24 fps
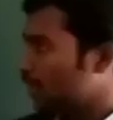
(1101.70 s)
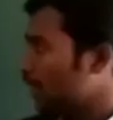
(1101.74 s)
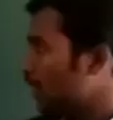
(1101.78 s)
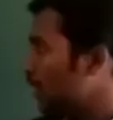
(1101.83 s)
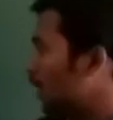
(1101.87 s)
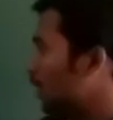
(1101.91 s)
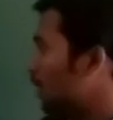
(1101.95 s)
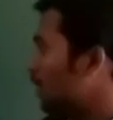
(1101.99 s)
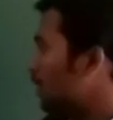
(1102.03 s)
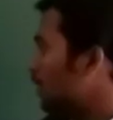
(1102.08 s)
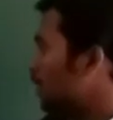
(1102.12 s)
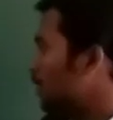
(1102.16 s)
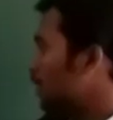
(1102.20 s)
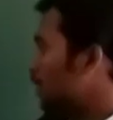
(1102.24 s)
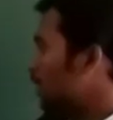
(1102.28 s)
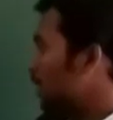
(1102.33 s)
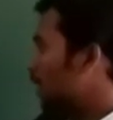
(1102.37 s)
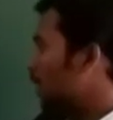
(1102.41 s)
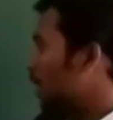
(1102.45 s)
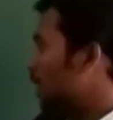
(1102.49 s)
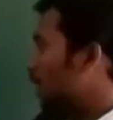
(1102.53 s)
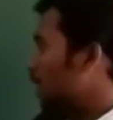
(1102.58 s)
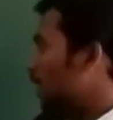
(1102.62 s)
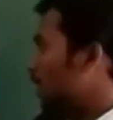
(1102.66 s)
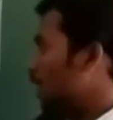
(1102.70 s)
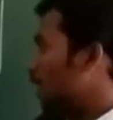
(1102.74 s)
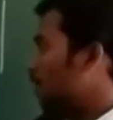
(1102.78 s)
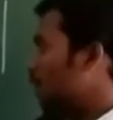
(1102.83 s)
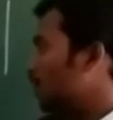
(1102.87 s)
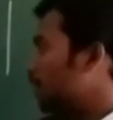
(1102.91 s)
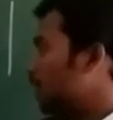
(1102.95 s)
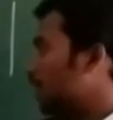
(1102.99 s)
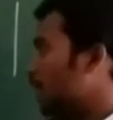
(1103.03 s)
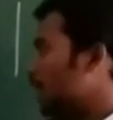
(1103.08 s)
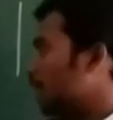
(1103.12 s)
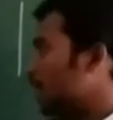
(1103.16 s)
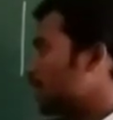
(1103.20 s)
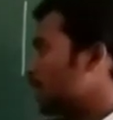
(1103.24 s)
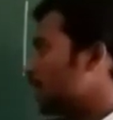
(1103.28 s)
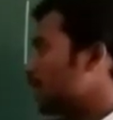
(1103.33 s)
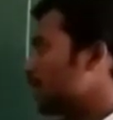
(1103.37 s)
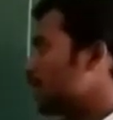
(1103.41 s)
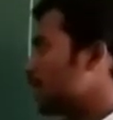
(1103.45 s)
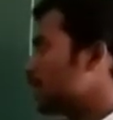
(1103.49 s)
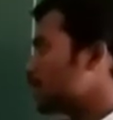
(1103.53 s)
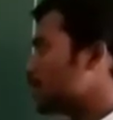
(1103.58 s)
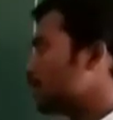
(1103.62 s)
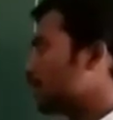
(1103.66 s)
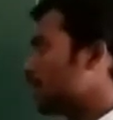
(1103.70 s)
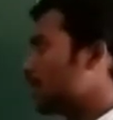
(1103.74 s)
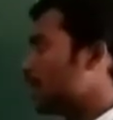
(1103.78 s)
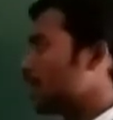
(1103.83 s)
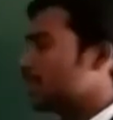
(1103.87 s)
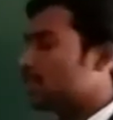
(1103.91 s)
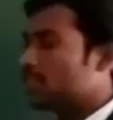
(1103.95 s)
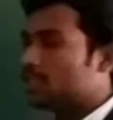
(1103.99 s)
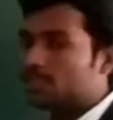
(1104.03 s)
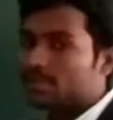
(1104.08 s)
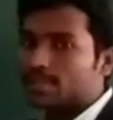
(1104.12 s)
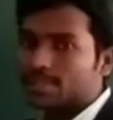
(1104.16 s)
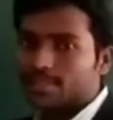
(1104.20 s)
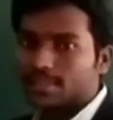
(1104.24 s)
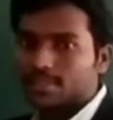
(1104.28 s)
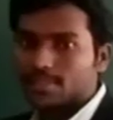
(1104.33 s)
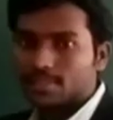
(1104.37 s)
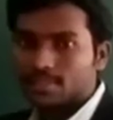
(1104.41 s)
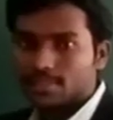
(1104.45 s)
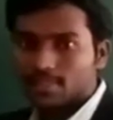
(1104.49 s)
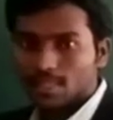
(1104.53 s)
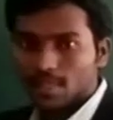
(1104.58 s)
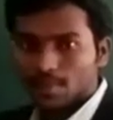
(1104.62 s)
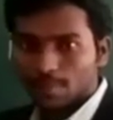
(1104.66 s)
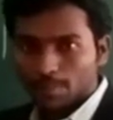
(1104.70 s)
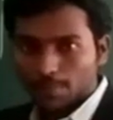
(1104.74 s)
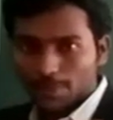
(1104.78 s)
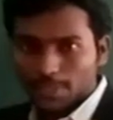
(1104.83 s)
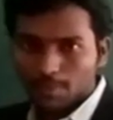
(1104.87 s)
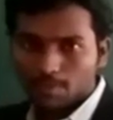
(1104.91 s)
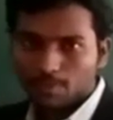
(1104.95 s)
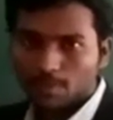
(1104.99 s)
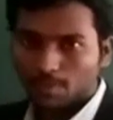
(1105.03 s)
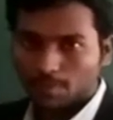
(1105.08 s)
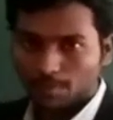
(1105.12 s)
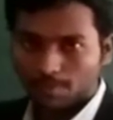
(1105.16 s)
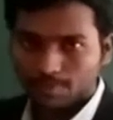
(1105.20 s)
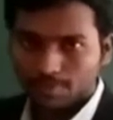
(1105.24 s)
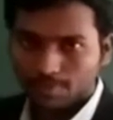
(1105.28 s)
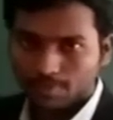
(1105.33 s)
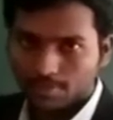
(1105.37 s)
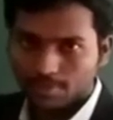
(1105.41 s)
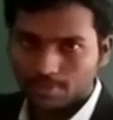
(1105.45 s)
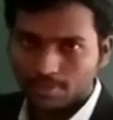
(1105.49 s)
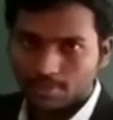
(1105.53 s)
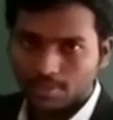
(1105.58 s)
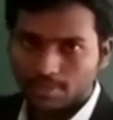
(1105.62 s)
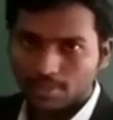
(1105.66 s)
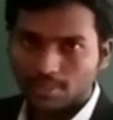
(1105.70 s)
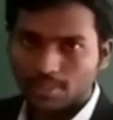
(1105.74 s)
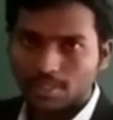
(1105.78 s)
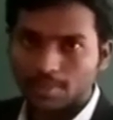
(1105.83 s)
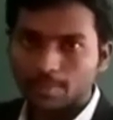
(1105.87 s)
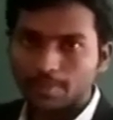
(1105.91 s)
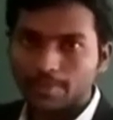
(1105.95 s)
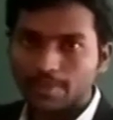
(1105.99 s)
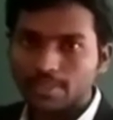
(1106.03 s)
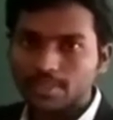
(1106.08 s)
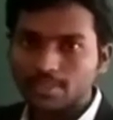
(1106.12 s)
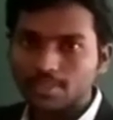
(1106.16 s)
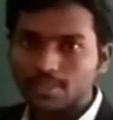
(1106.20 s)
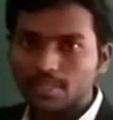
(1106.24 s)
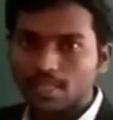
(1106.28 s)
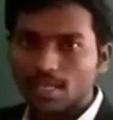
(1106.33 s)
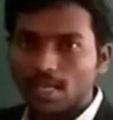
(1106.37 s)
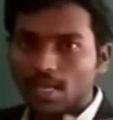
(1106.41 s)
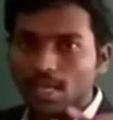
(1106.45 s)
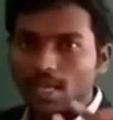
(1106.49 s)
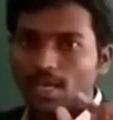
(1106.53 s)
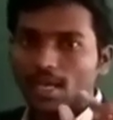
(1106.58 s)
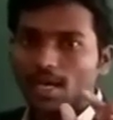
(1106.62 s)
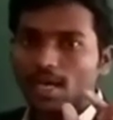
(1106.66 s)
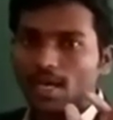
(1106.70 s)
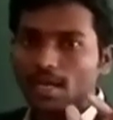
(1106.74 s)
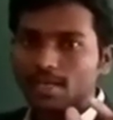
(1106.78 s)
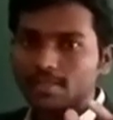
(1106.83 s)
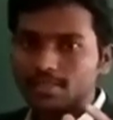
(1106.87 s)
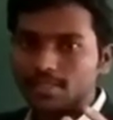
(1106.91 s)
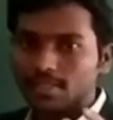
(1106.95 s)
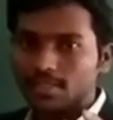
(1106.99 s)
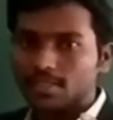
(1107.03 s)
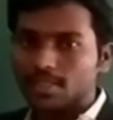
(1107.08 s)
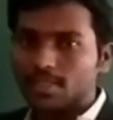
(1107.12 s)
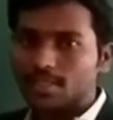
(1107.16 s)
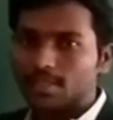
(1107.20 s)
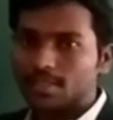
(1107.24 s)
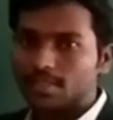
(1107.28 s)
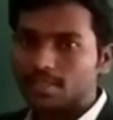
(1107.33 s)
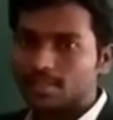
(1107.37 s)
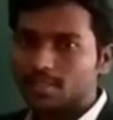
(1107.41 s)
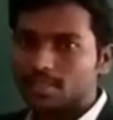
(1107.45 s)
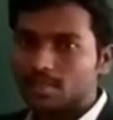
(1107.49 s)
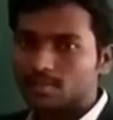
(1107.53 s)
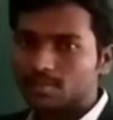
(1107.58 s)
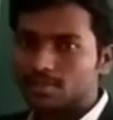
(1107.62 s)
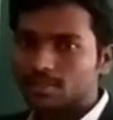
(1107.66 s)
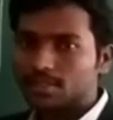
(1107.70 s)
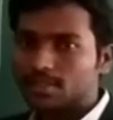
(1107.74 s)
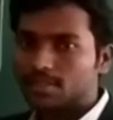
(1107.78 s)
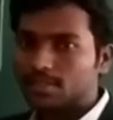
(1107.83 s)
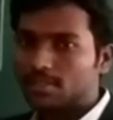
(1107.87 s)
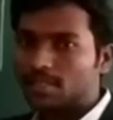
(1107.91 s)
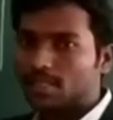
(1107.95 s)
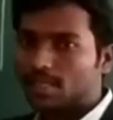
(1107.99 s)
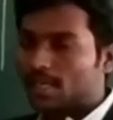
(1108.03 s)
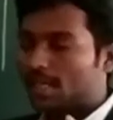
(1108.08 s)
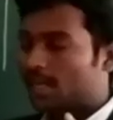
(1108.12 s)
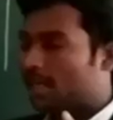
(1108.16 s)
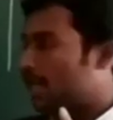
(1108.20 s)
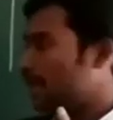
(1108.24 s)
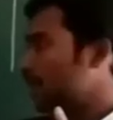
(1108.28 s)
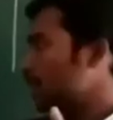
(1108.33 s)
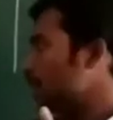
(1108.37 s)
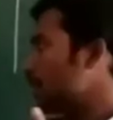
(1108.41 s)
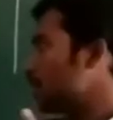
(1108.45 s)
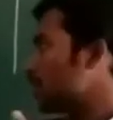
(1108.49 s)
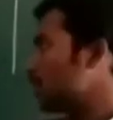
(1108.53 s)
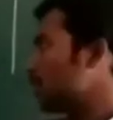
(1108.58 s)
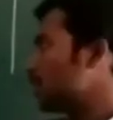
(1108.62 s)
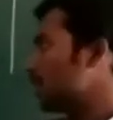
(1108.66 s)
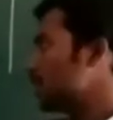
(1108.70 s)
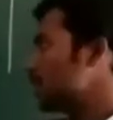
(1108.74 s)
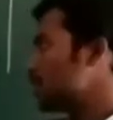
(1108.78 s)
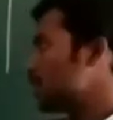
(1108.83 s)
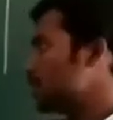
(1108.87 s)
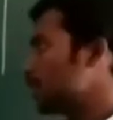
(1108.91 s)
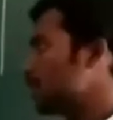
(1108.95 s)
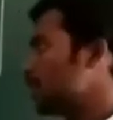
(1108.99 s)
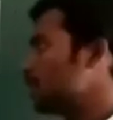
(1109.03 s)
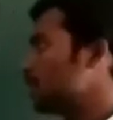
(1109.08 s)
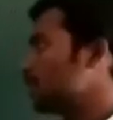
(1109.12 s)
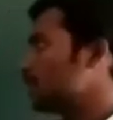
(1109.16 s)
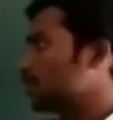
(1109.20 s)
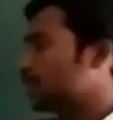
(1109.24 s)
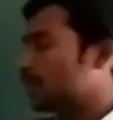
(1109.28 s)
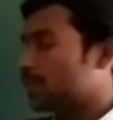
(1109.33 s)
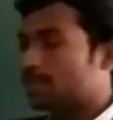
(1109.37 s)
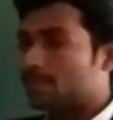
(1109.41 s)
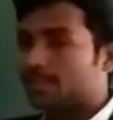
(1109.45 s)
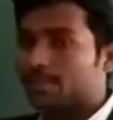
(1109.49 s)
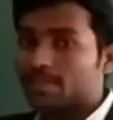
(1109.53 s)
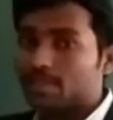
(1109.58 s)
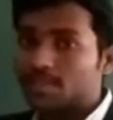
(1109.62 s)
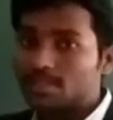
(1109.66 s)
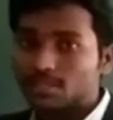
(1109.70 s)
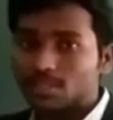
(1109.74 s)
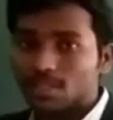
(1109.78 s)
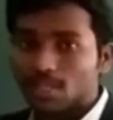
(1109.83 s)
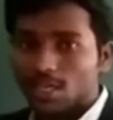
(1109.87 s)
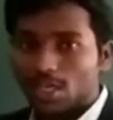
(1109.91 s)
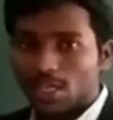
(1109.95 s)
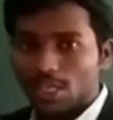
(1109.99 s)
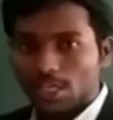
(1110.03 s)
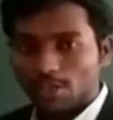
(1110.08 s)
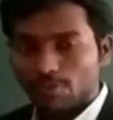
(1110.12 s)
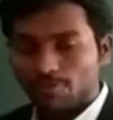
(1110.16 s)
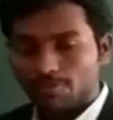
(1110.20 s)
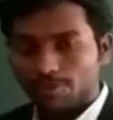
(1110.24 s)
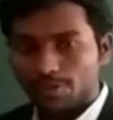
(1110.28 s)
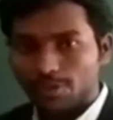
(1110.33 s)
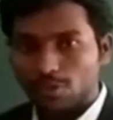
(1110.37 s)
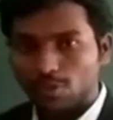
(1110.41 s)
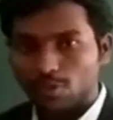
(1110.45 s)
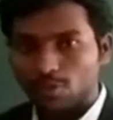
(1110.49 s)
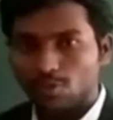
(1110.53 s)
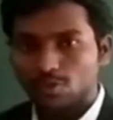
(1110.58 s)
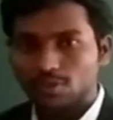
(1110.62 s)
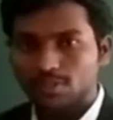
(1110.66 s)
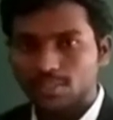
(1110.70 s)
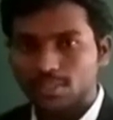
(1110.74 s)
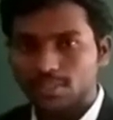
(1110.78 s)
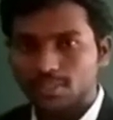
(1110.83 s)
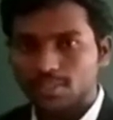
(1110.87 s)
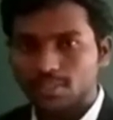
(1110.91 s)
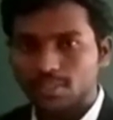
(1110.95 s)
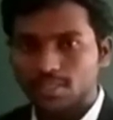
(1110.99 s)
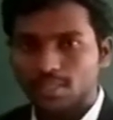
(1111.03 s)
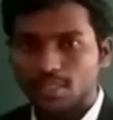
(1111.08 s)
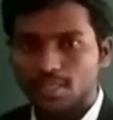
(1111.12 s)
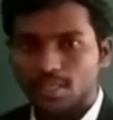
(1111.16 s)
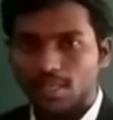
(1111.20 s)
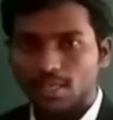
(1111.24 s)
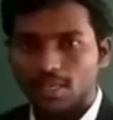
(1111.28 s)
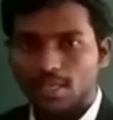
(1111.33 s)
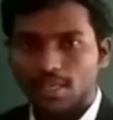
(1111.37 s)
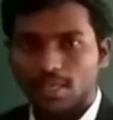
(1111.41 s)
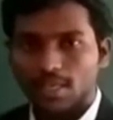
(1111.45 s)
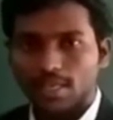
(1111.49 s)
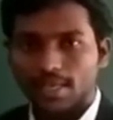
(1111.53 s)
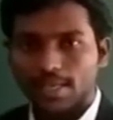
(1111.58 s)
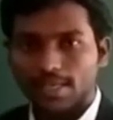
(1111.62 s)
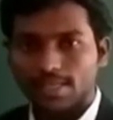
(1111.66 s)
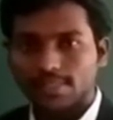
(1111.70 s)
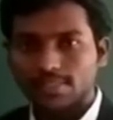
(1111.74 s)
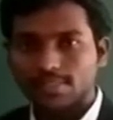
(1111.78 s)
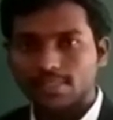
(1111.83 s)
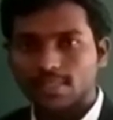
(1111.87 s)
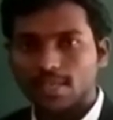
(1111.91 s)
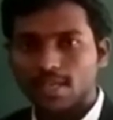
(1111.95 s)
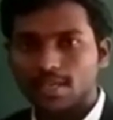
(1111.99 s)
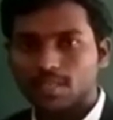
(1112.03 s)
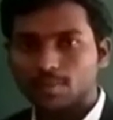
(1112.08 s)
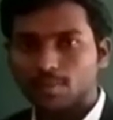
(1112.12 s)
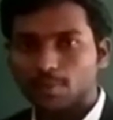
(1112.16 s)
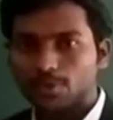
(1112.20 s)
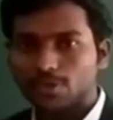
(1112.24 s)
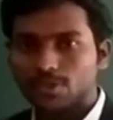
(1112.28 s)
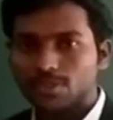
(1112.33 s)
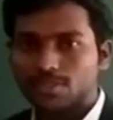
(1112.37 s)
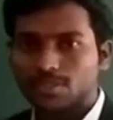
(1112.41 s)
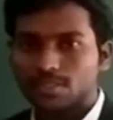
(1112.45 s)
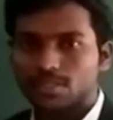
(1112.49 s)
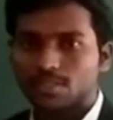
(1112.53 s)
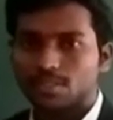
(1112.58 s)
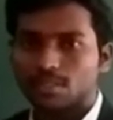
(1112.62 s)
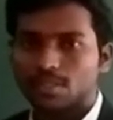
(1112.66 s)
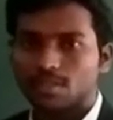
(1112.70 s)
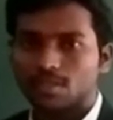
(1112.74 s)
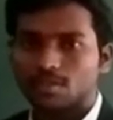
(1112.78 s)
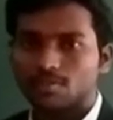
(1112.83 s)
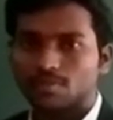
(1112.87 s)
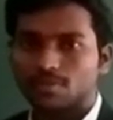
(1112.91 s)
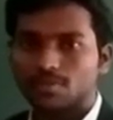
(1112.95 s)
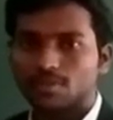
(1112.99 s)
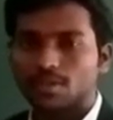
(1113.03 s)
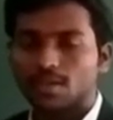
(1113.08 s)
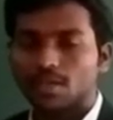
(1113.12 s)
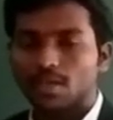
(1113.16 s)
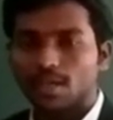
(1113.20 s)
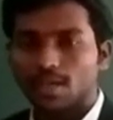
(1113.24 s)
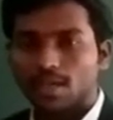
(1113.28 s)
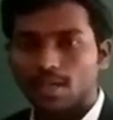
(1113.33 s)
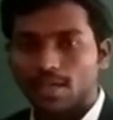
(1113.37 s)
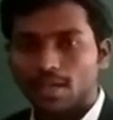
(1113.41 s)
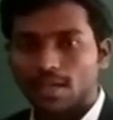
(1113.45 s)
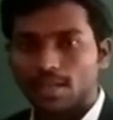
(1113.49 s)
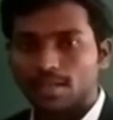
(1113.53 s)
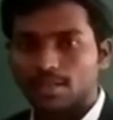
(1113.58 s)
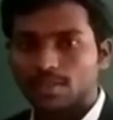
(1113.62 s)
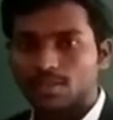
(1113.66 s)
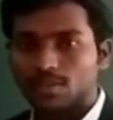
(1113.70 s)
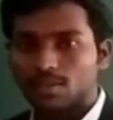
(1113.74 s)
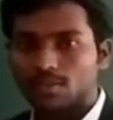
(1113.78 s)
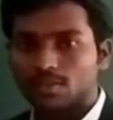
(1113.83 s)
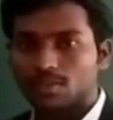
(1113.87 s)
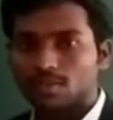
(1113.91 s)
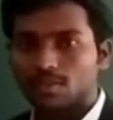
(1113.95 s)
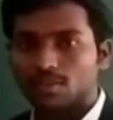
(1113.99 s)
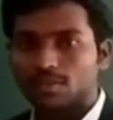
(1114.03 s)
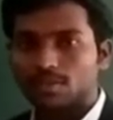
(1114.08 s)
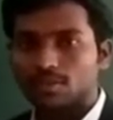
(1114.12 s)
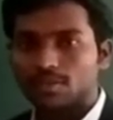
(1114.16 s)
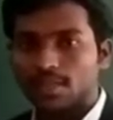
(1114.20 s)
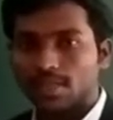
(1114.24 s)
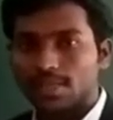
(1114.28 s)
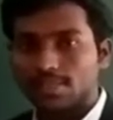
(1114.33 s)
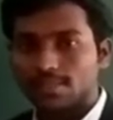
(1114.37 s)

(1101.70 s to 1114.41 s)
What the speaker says: Here, if delta x value is minimum, that means uncertainty of the electron is minimum. That means if we know the exact position of electron